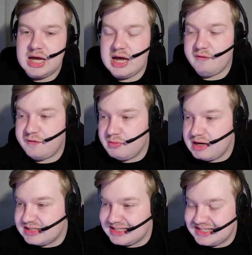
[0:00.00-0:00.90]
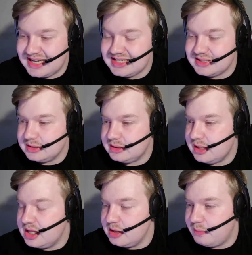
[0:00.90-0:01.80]
for the rest of the season
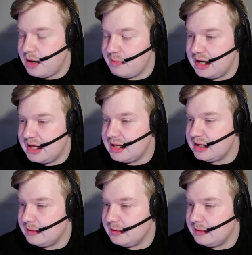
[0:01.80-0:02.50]
in the Premier League,